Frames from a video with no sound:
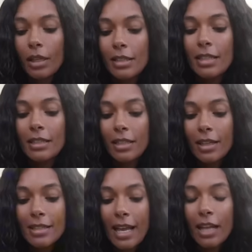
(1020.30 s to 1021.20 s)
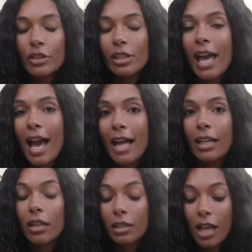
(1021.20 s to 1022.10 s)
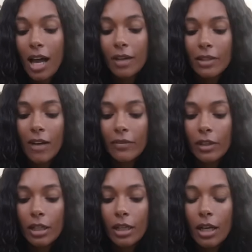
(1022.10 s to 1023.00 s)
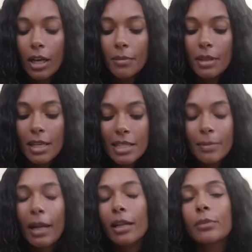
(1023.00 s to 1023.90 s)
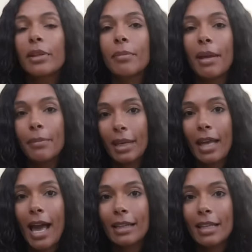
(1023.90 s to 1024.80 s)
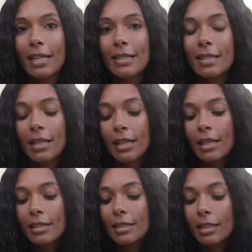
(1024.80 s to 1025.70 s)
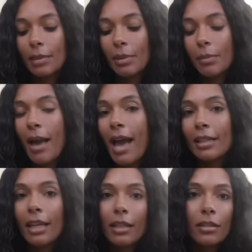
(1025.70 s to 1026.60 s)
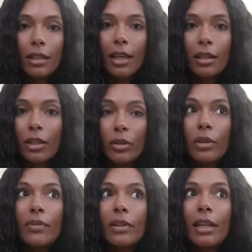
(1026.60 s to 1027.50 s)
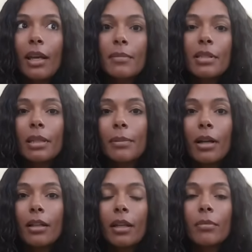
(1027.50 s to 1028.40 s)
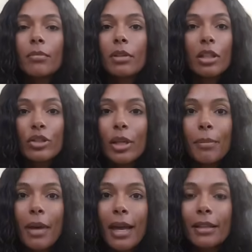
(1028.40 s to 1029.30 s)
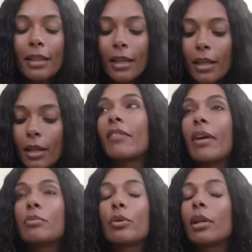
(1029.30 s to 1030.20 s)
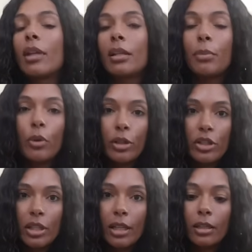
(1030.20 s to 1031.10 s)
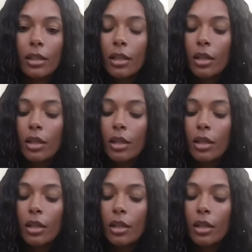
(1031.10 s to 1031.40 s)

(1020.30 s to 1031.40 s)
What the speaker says: because it does actually add a lot of comfort. This paired with my Big Agnes sleeping pad, I literally feel like I'm sleeping on a legit bed. I mean, if I'm doing a lot of portaging